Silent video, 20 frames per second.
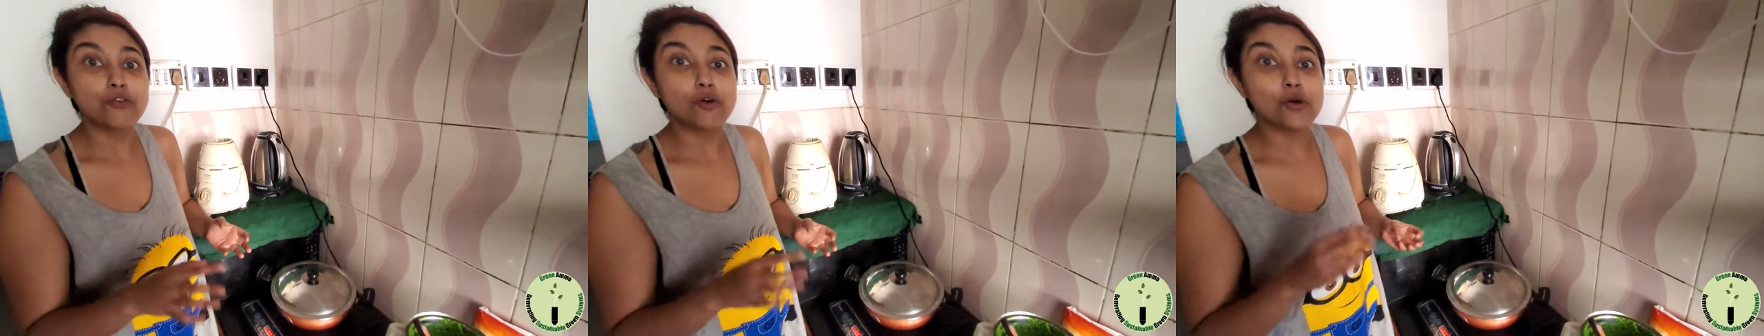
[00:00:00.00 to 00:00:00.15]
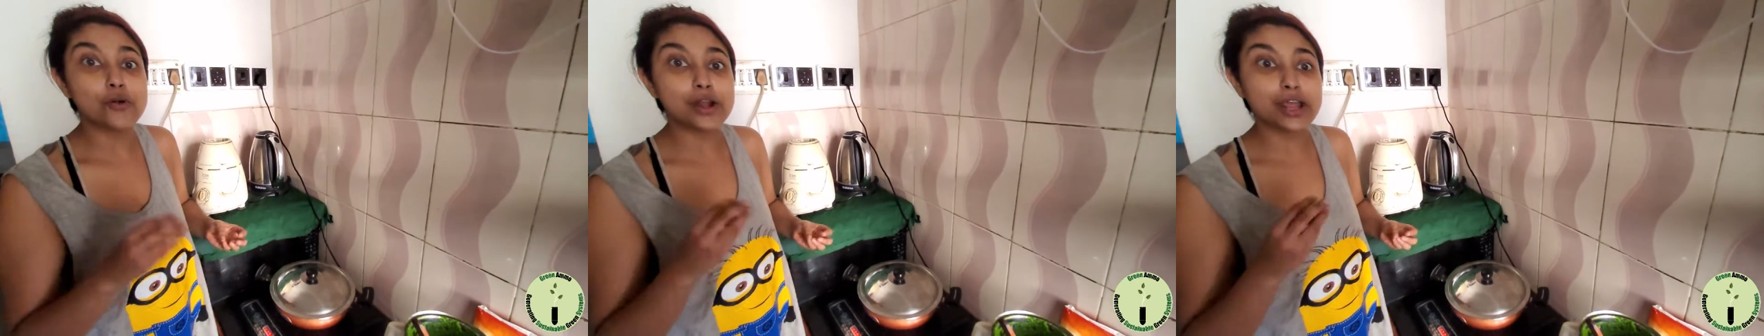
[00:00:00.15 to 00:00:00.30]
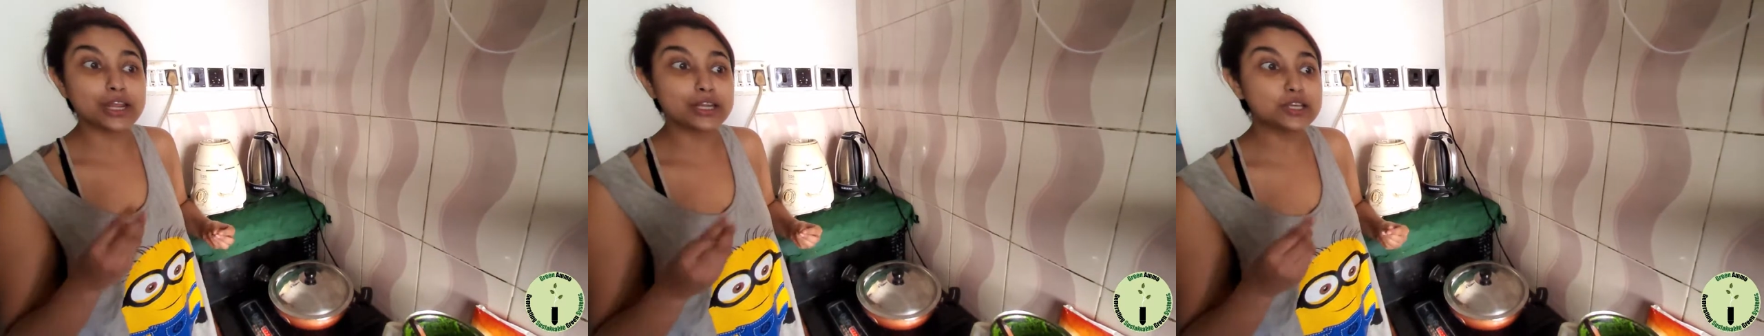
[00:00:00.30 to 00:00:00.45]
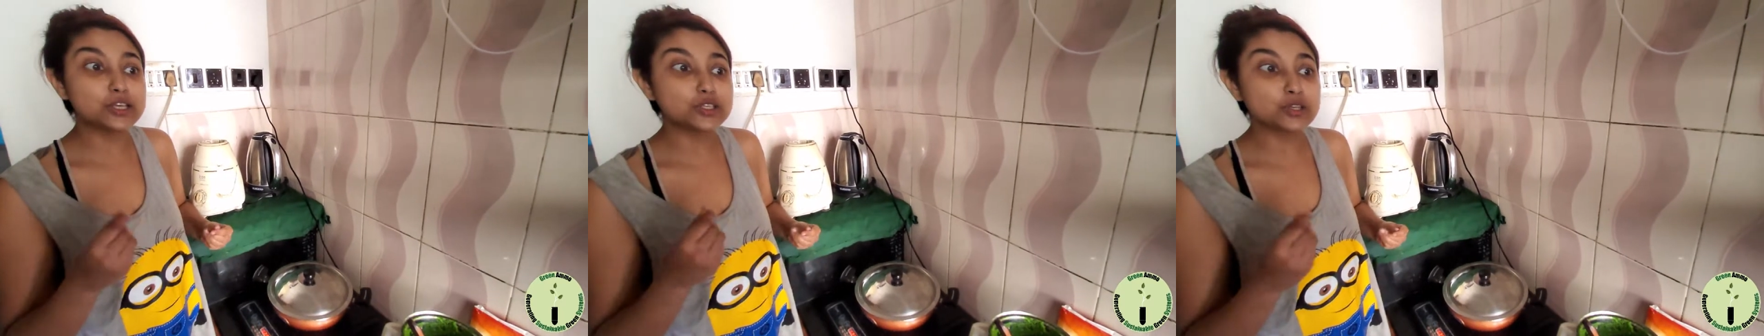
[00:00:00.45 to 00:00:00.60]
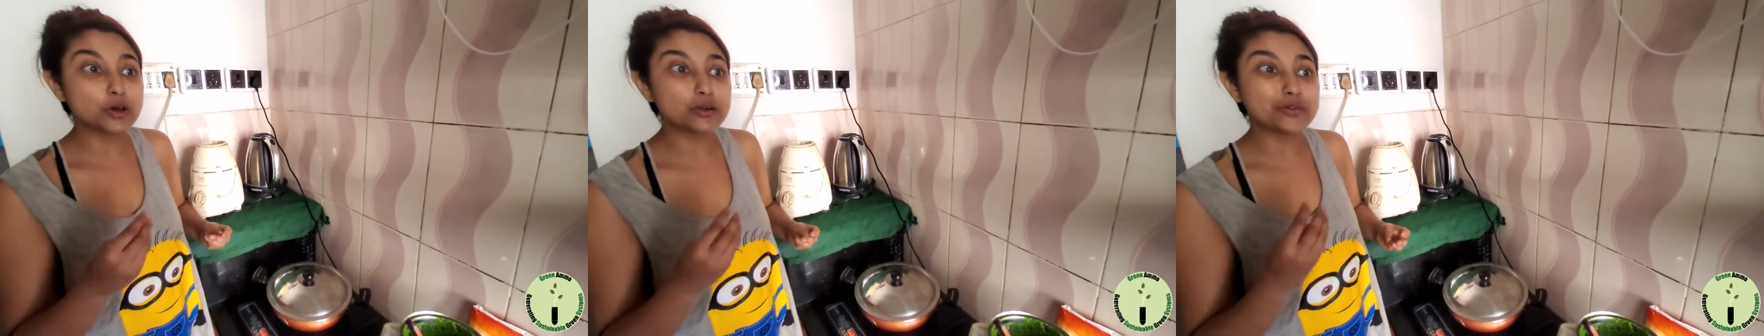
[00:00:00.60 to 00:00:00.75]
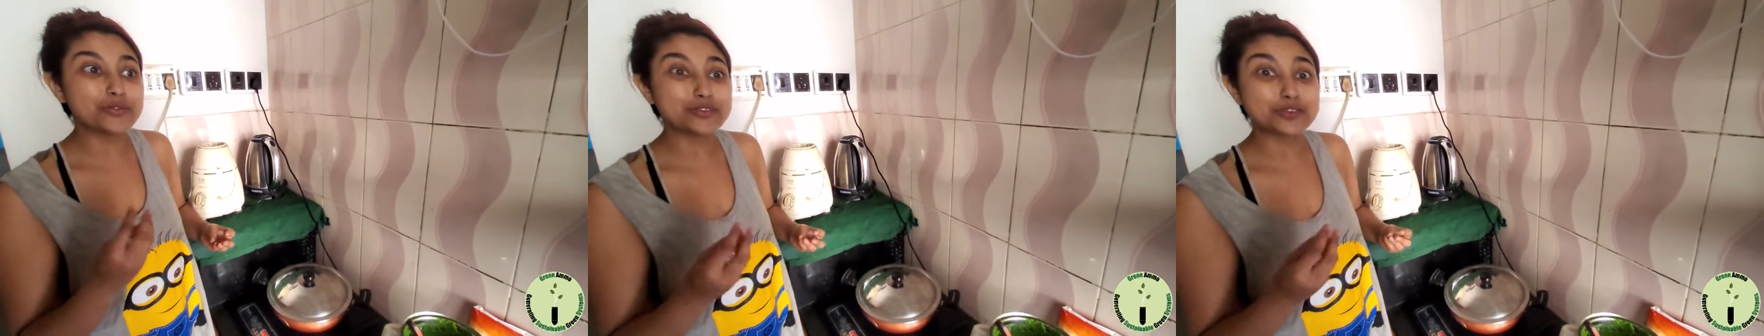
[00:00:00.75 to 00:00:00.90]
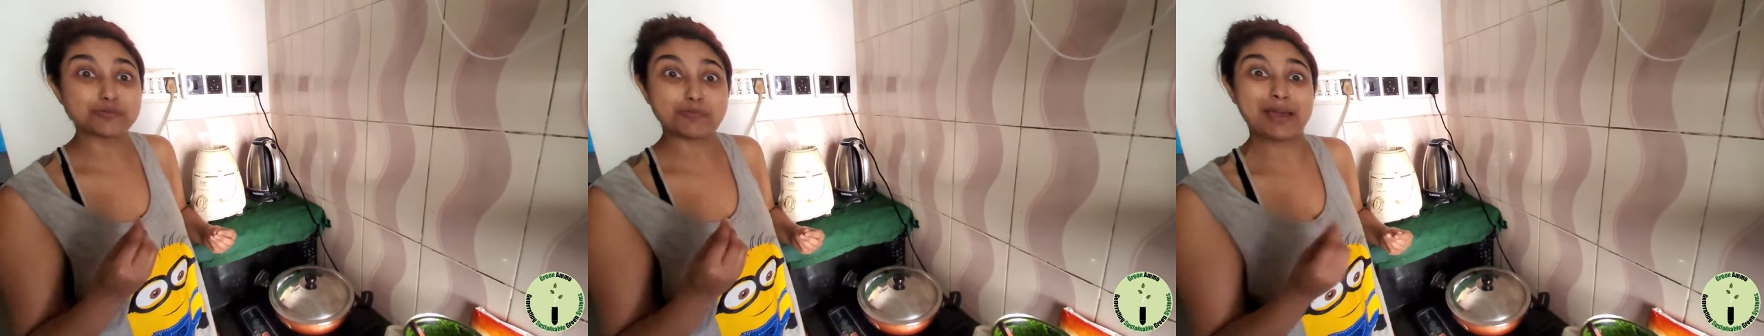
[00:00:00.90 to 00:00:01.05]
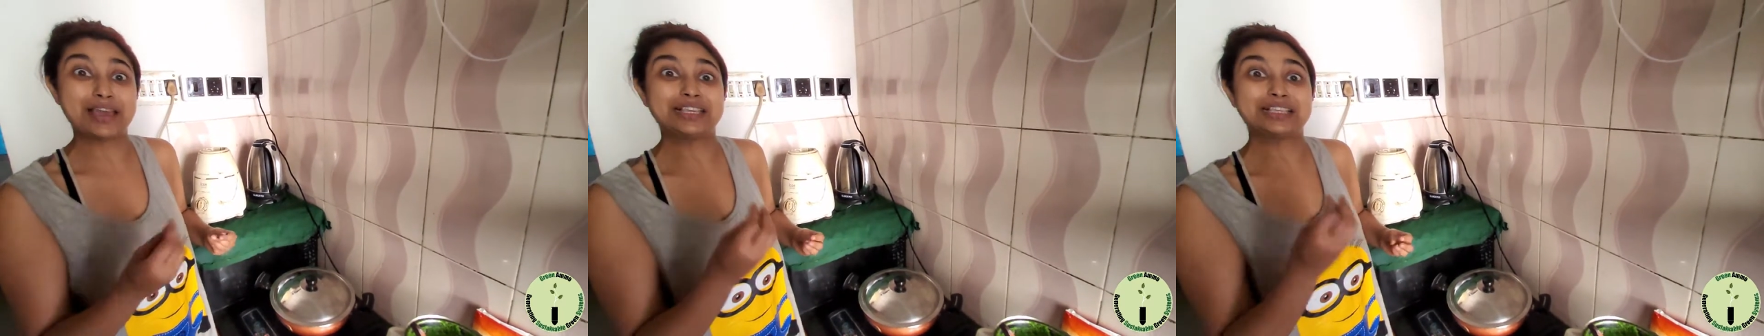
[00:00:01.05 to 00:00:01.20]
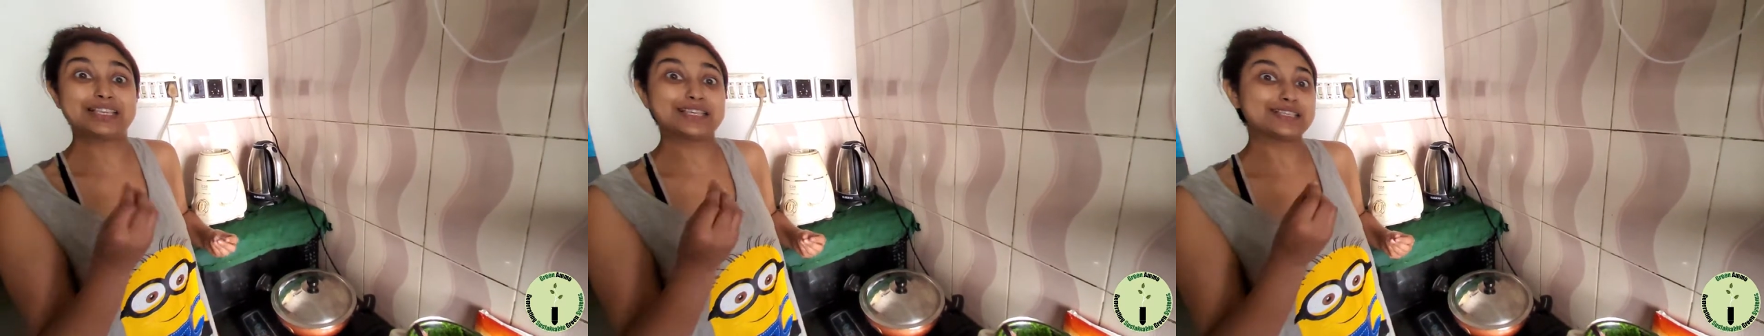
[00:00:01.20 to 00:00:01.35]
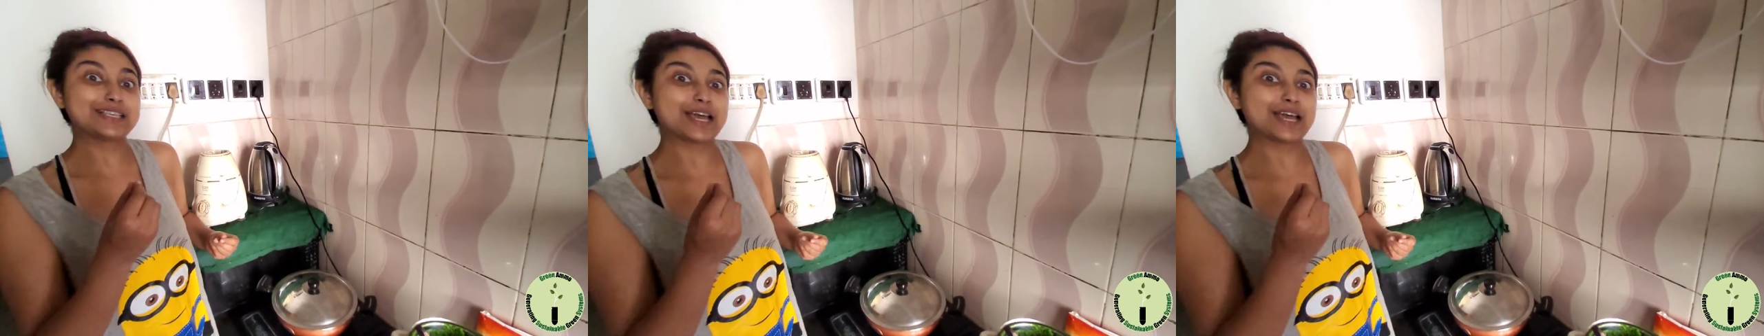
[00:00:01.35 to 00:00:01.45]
for any sort of spicy